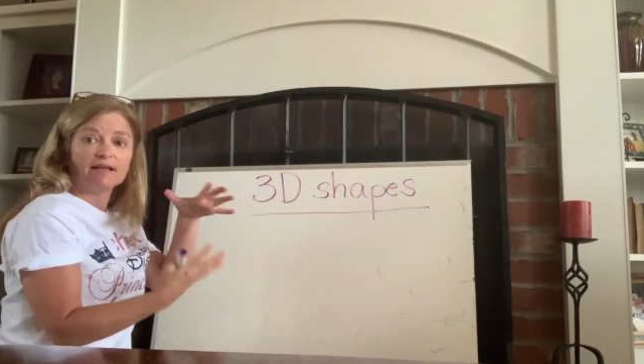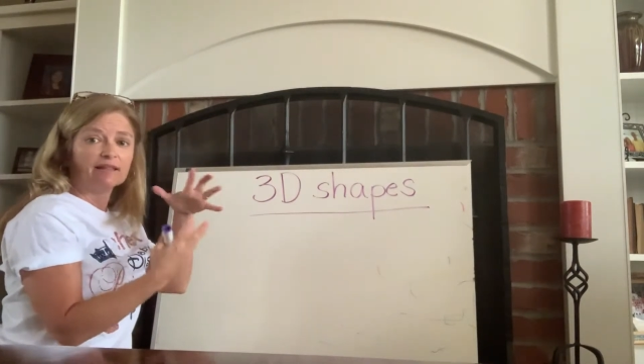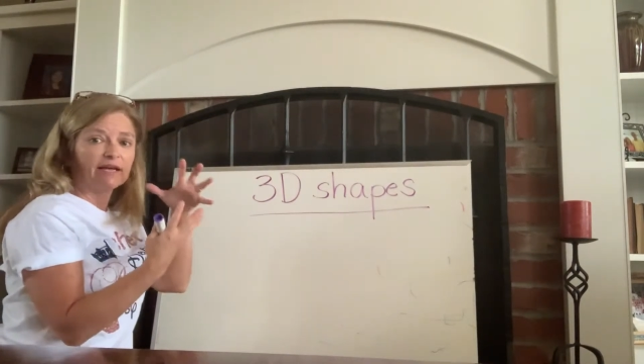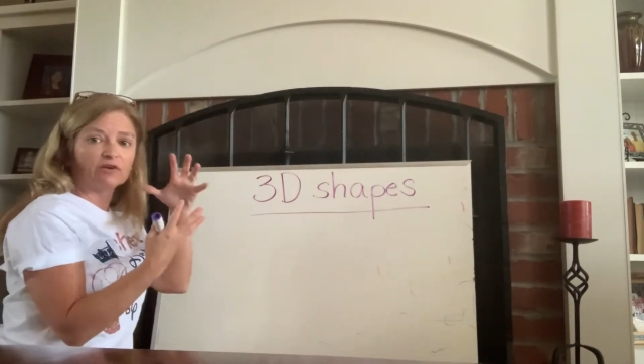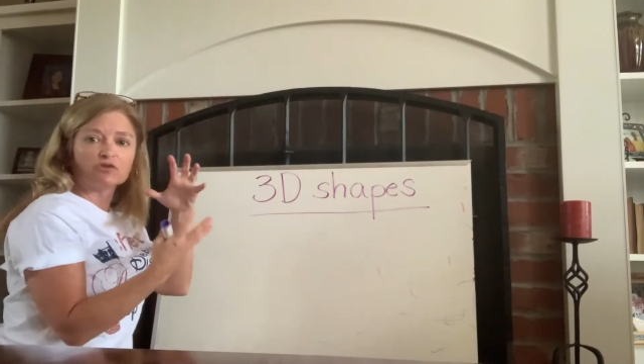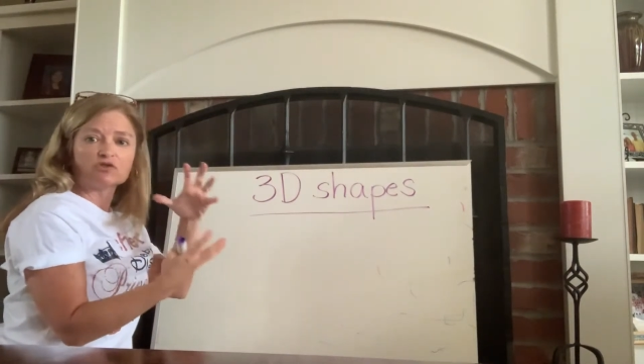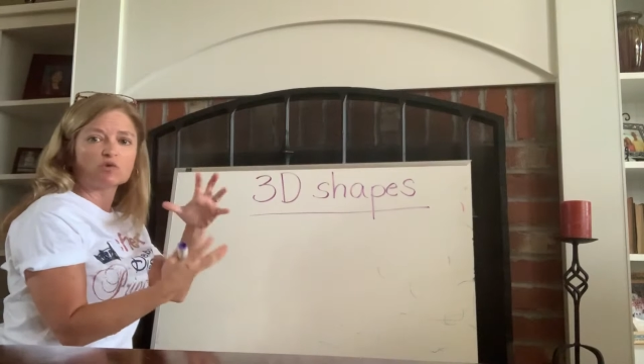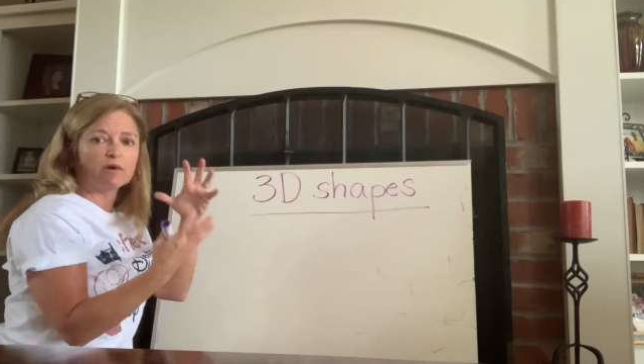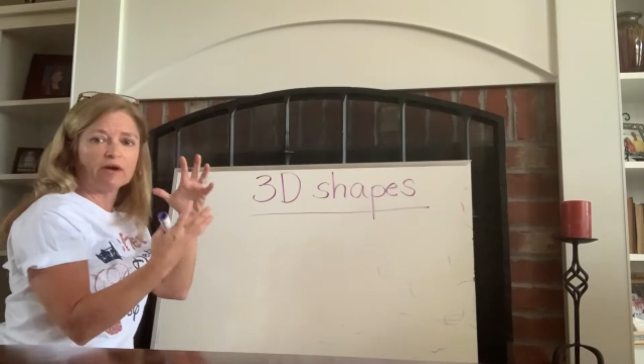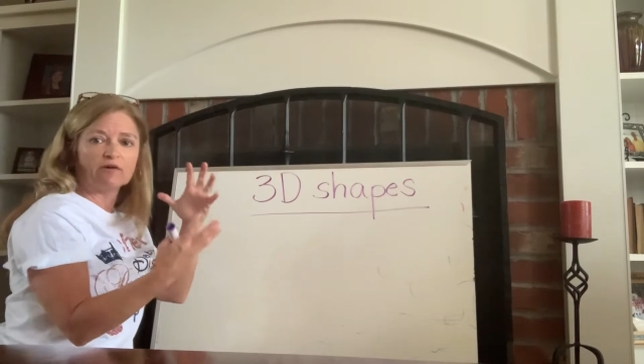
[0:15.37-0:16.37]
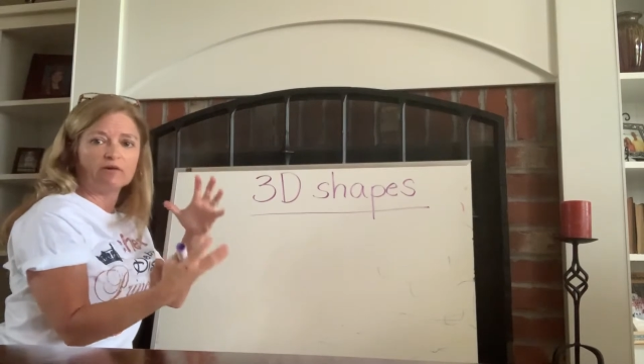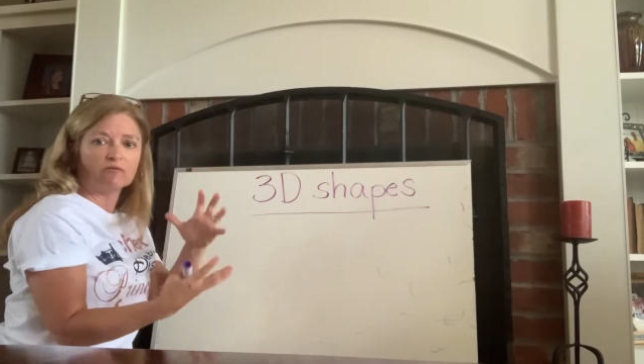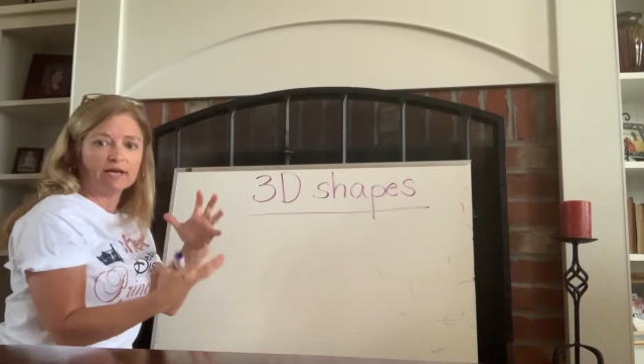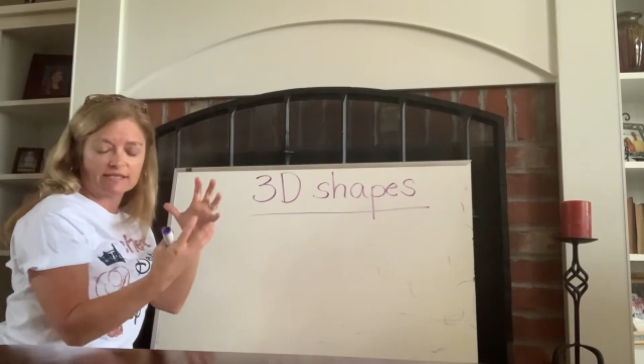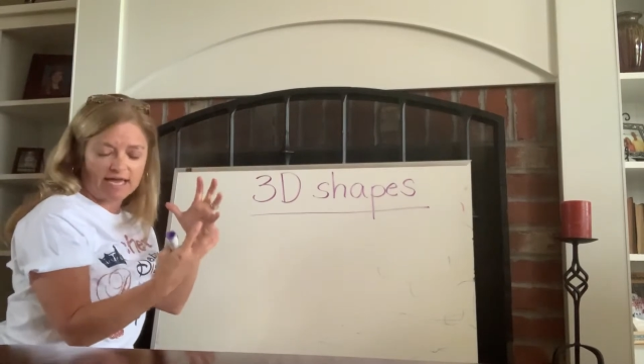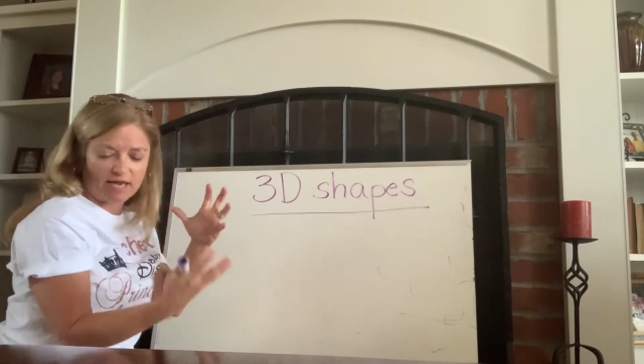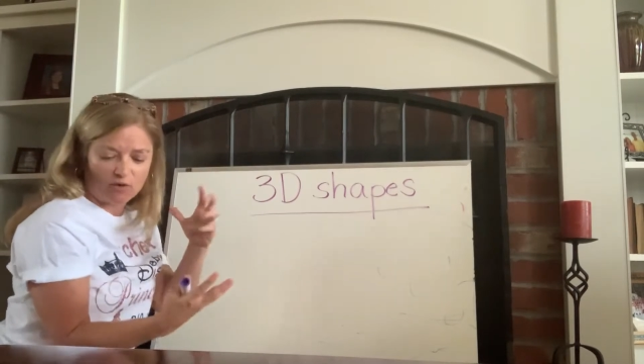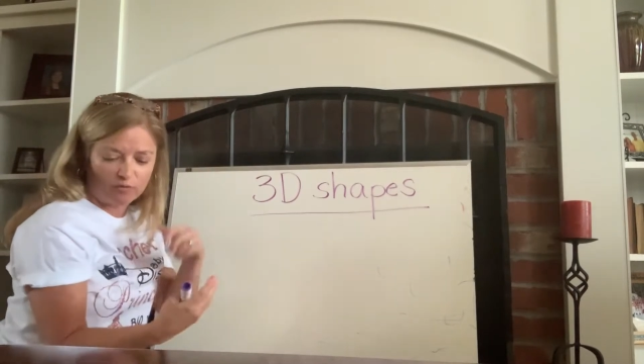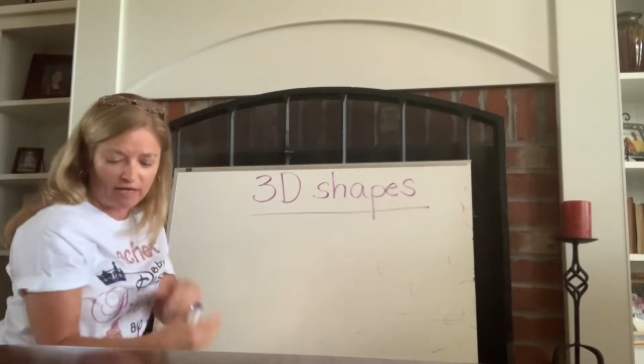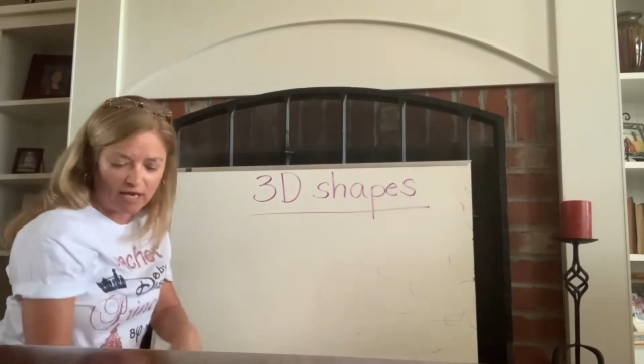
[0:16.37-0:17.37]
like your square and
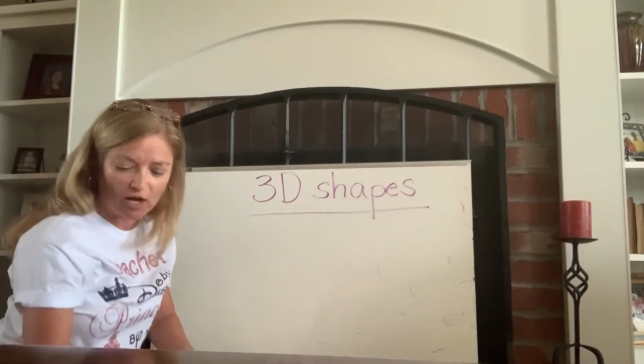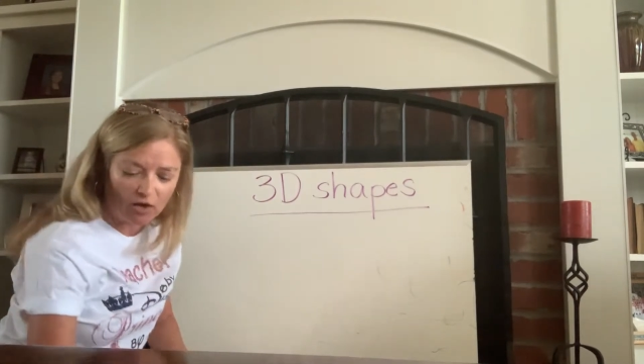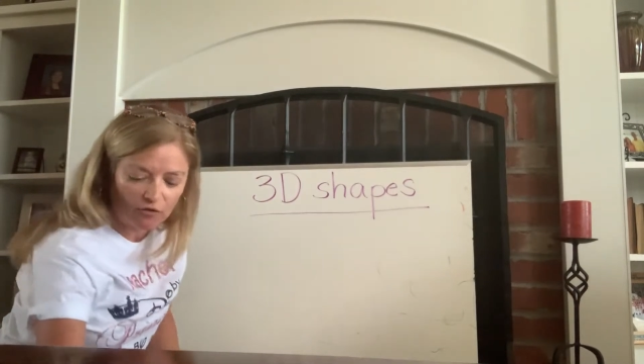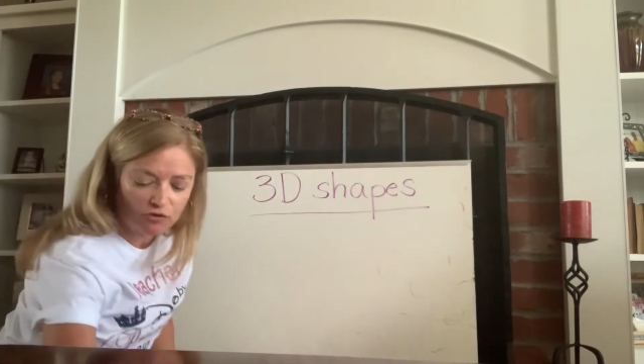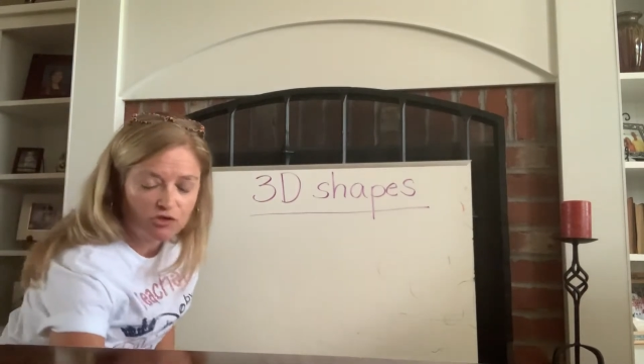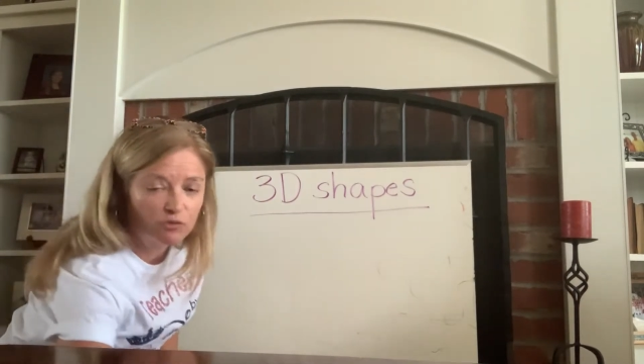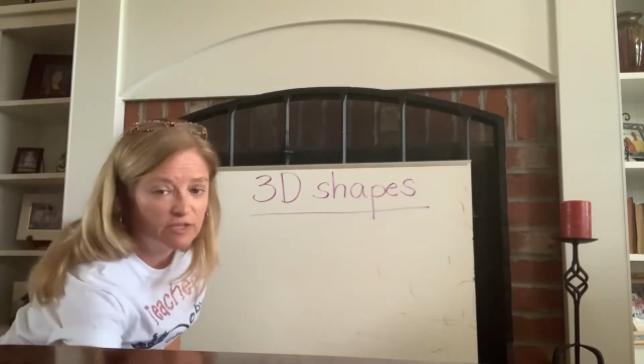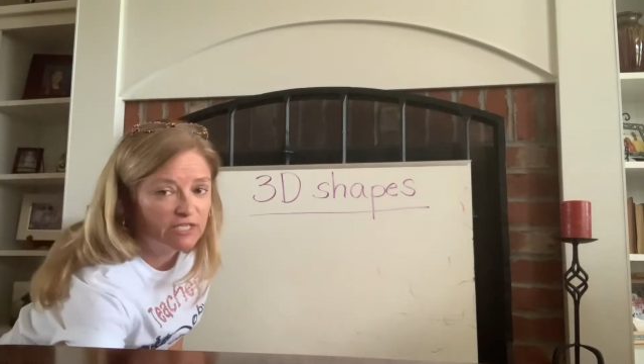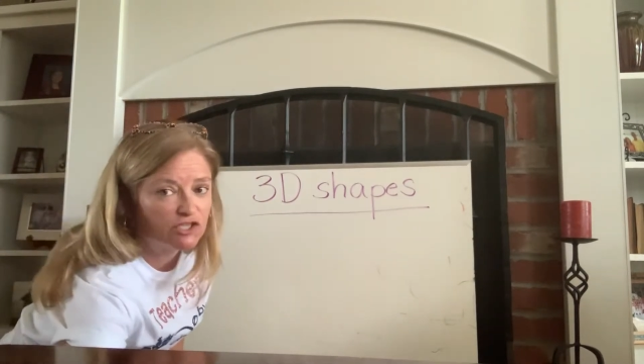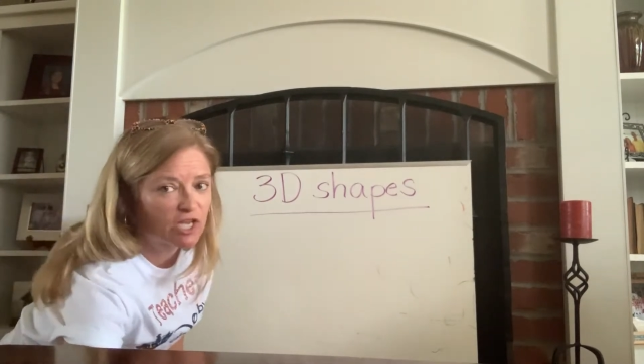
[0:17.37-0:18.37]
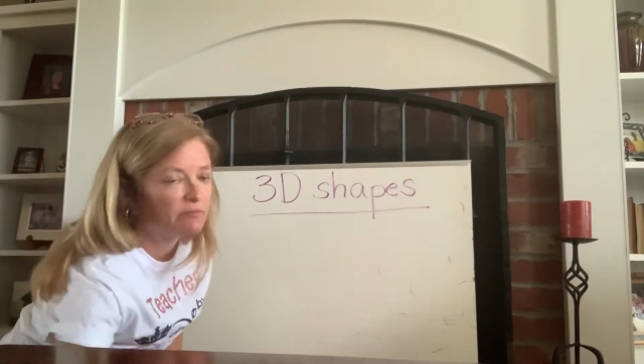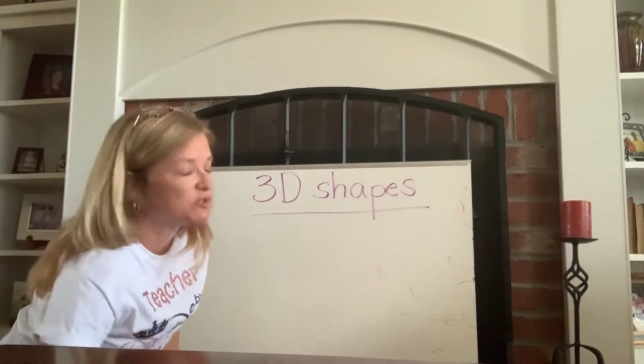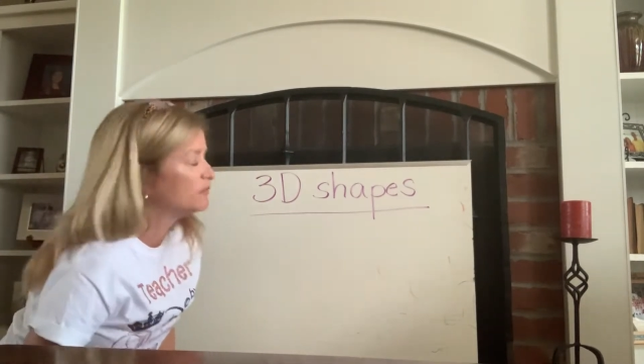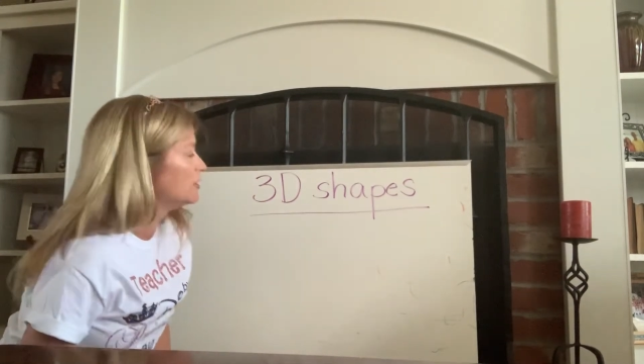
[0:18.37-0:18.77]
rectangle and the other 2D shapes you've